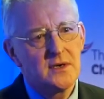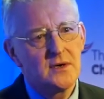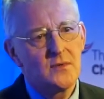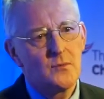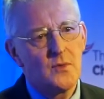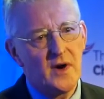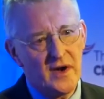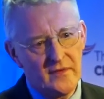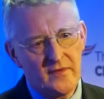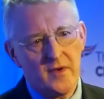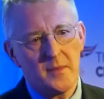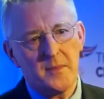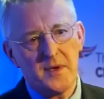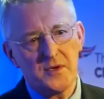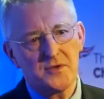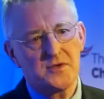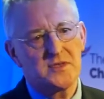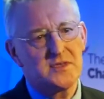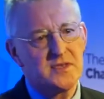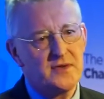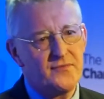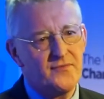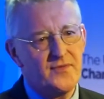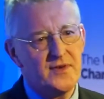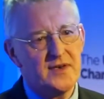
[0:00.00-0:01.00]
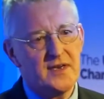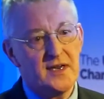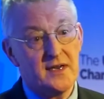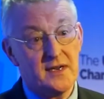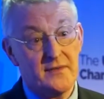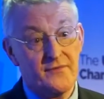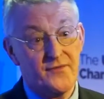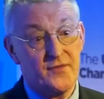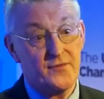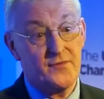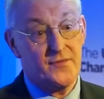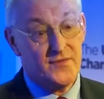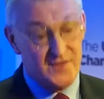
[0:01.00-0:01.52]
one of our most
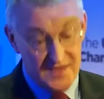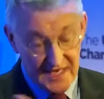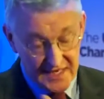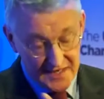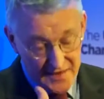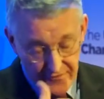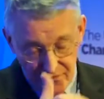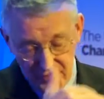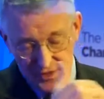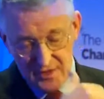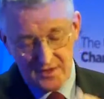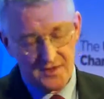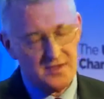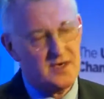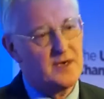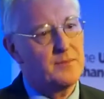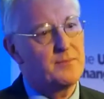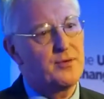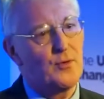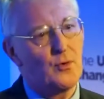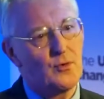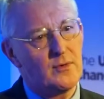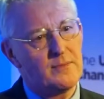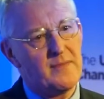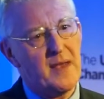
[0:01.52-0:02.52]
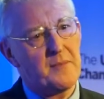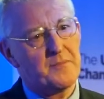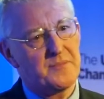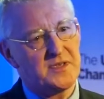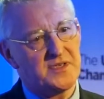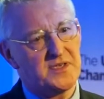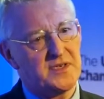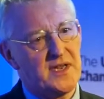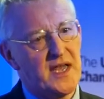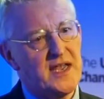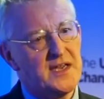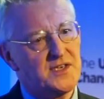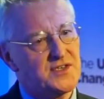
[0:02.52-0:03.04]
significant and important member
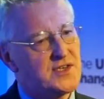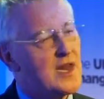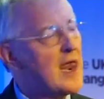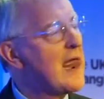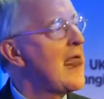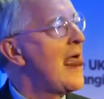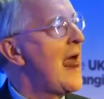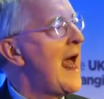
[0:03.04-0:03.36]
states?